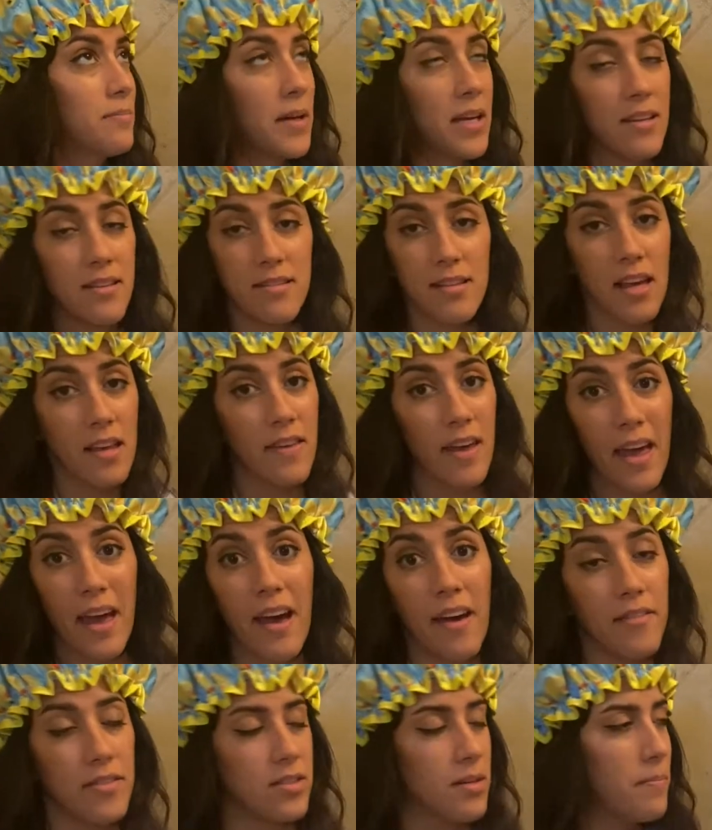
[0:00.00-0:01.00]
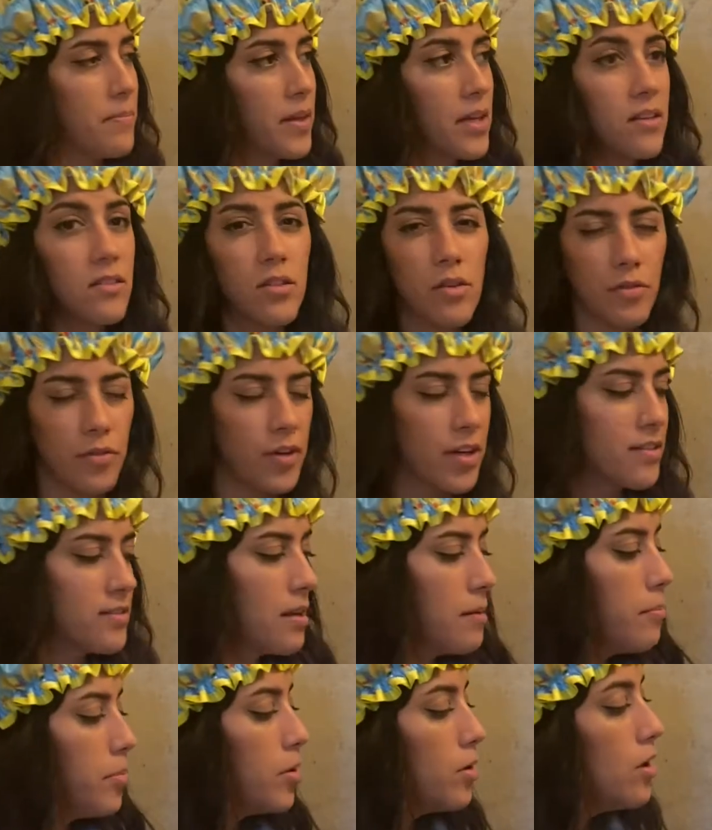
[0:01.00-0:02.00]
might say they have something. So for
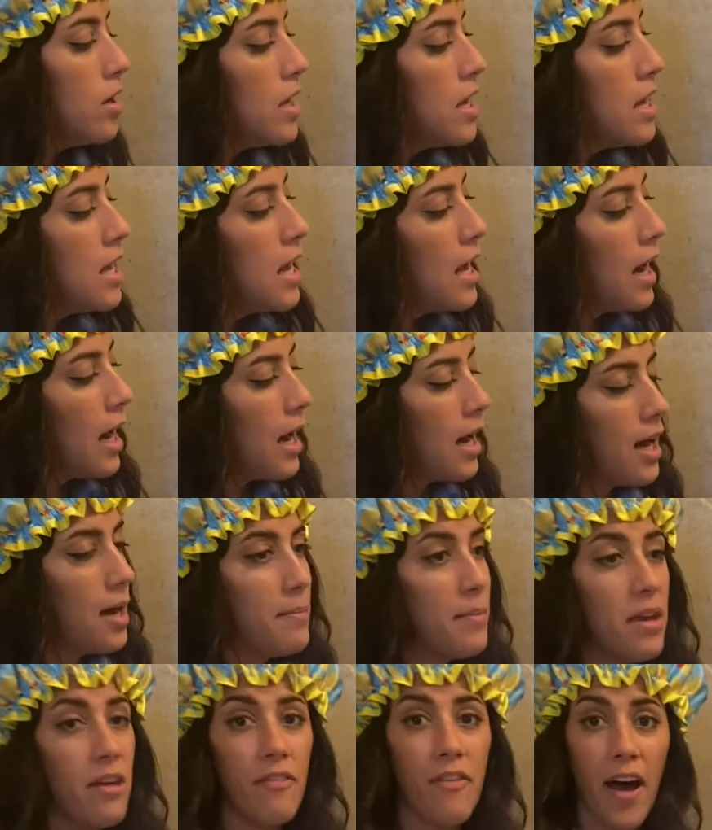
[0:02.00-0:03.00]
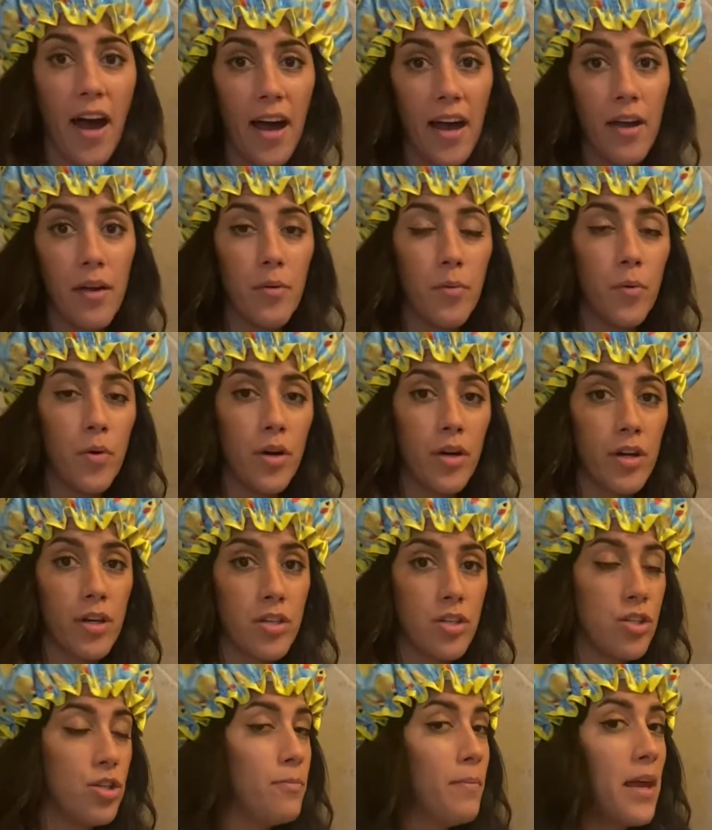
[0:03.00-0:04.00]
example, um, if I were
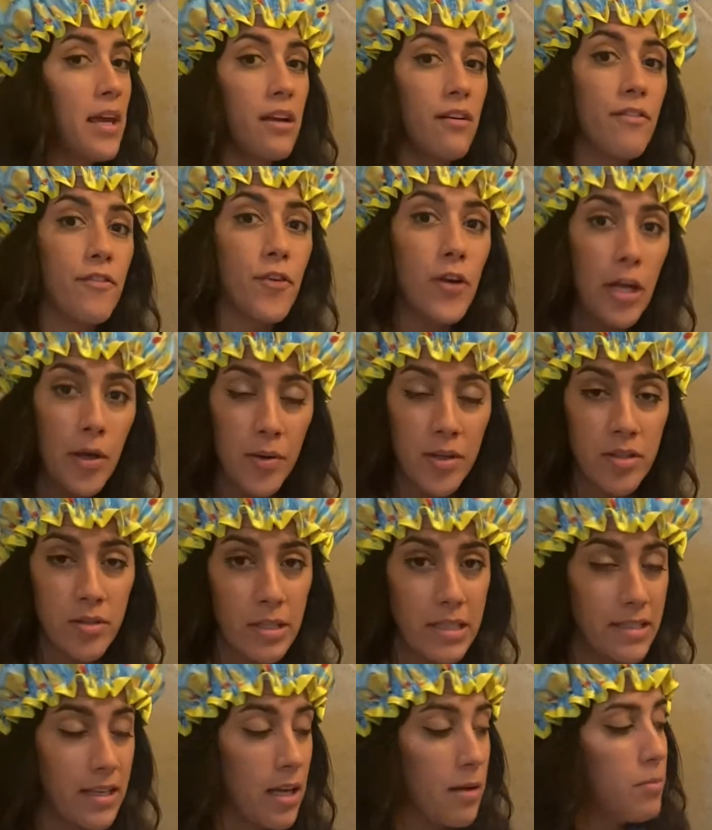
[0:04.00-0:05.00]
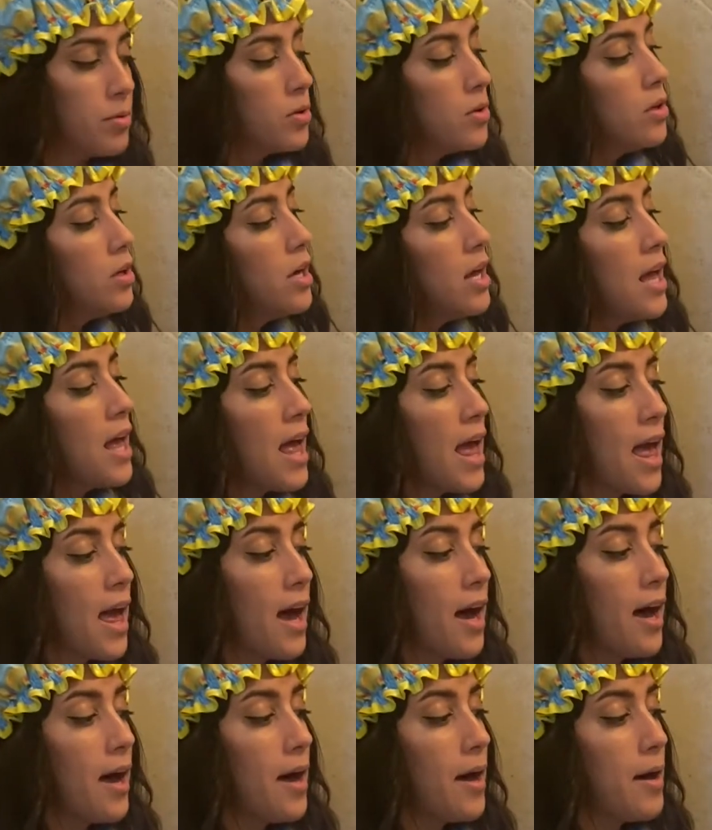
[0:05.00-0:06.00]
to make a frequency table
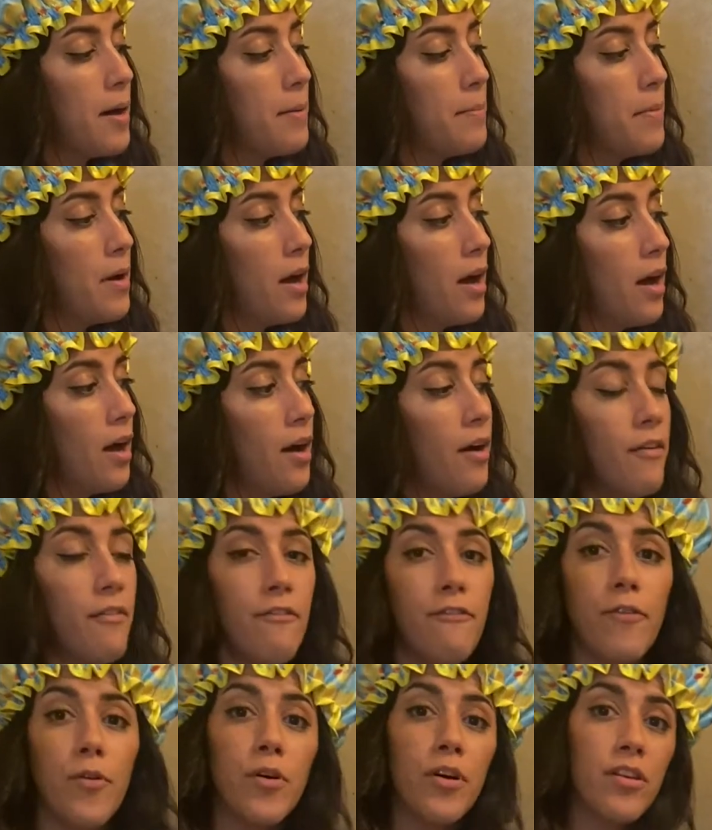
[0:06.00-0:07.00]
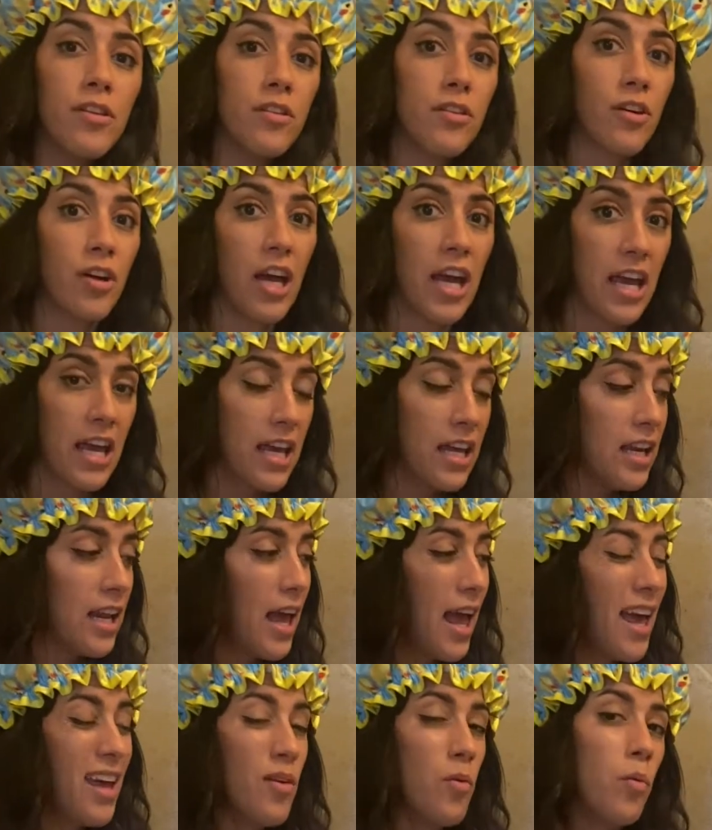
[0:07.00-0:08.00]
um, of fourth grade
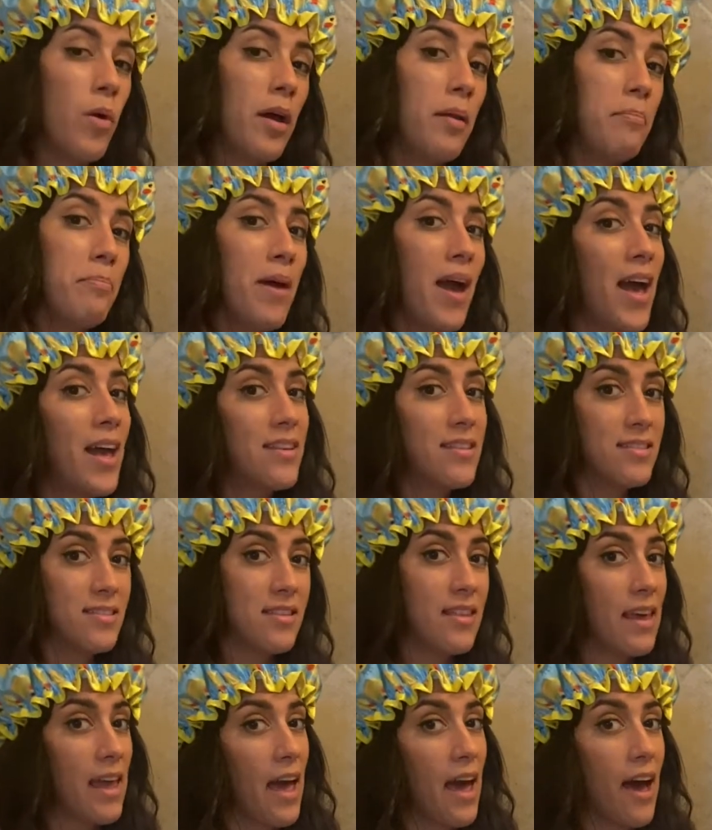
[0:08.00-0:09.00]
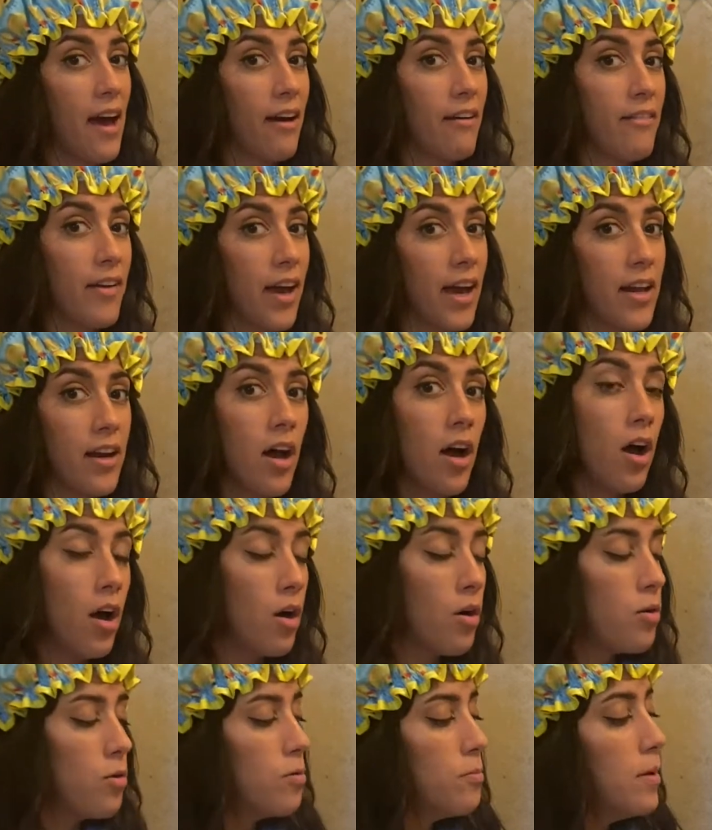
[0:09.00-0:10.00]
and what pets they have at
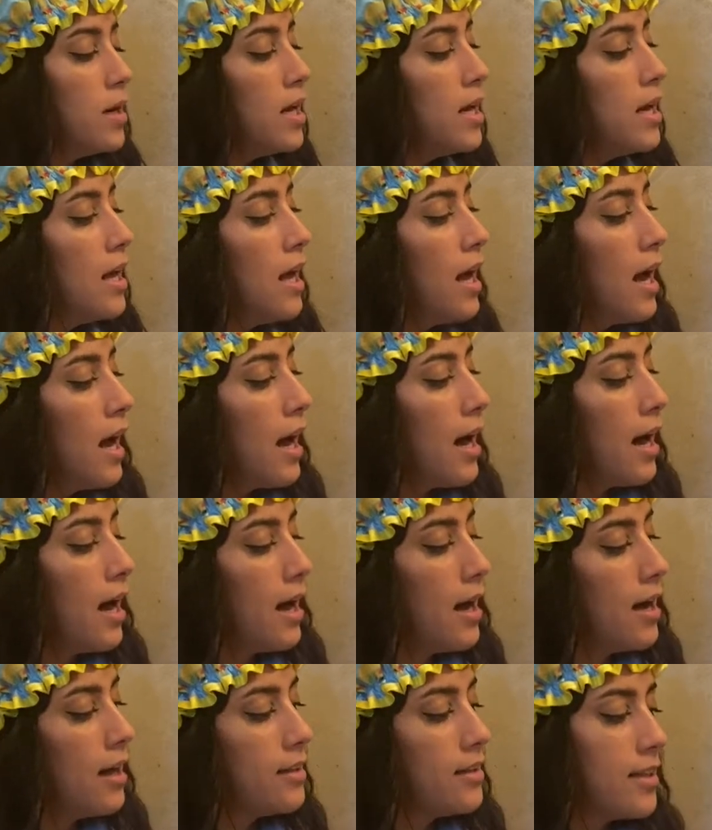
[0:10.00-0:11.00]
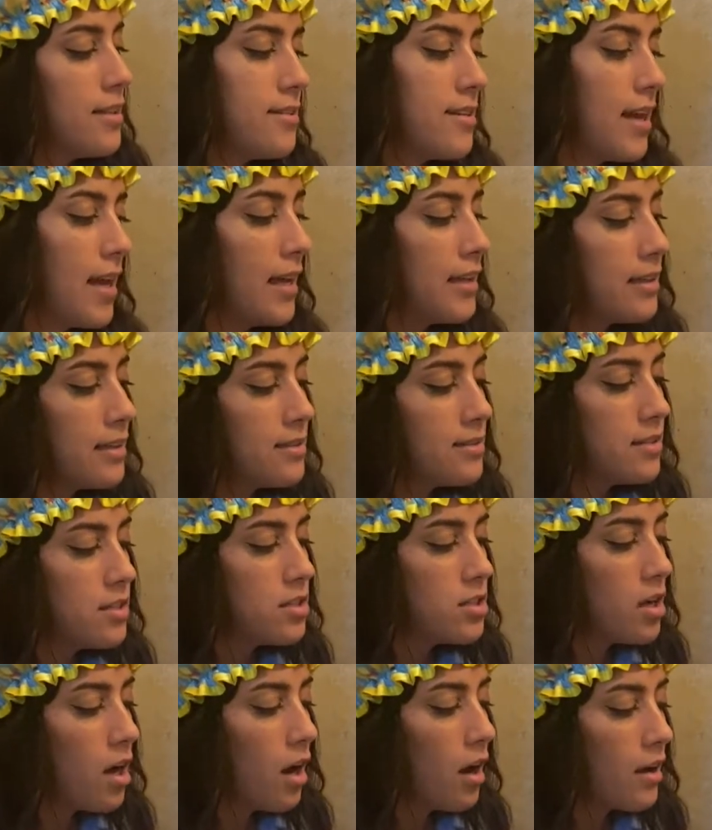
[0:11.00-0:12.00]
home, uh, let's say I listed
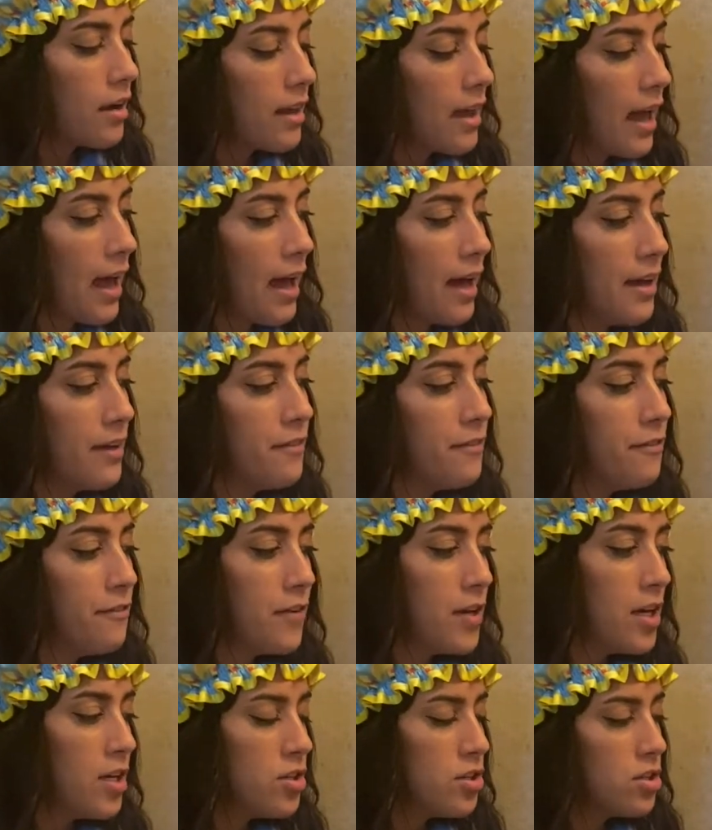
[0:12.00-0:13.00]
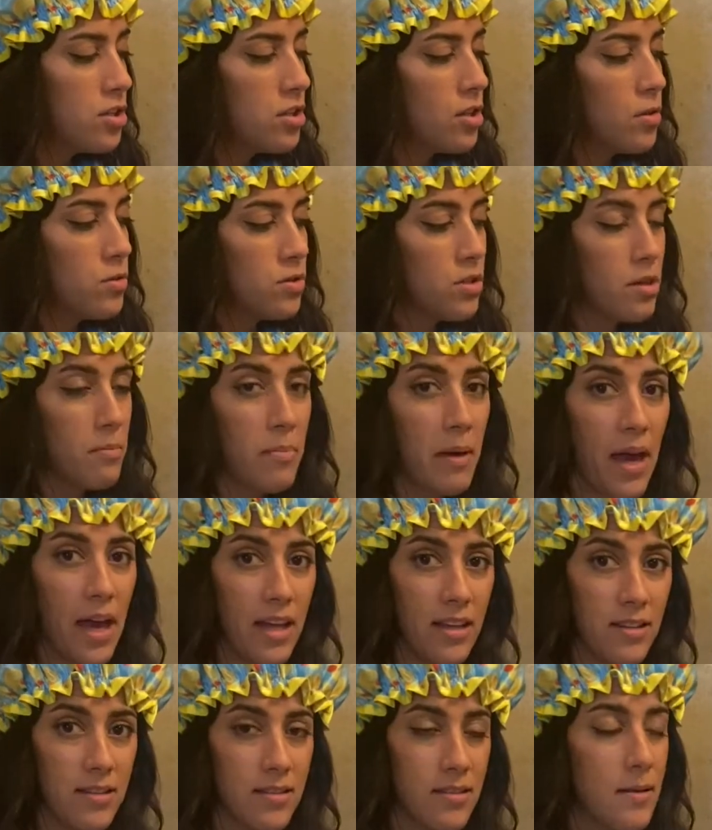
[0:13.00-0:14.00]
dog, cat, and fish. Those are the
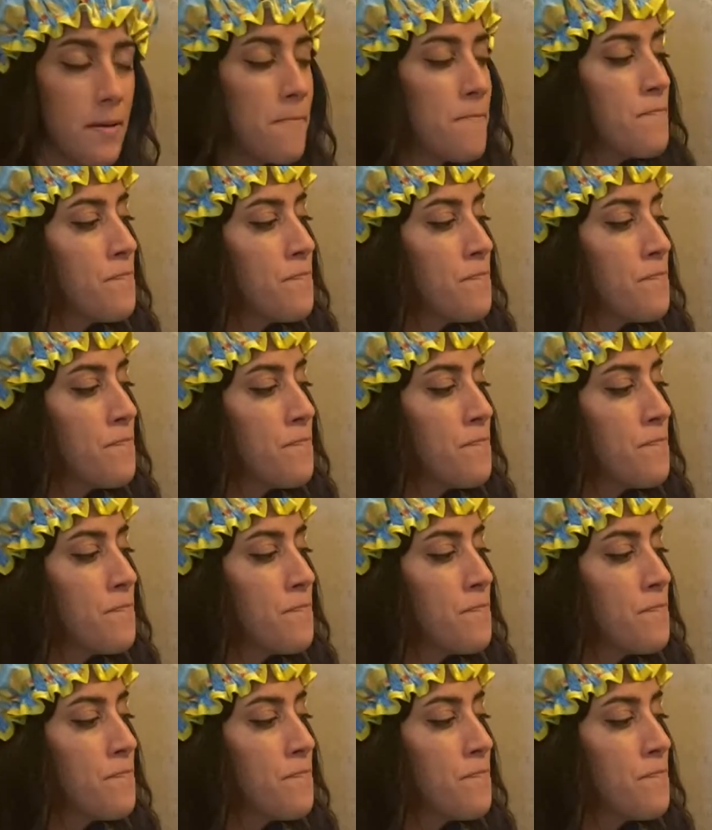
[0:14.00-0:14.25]
pets.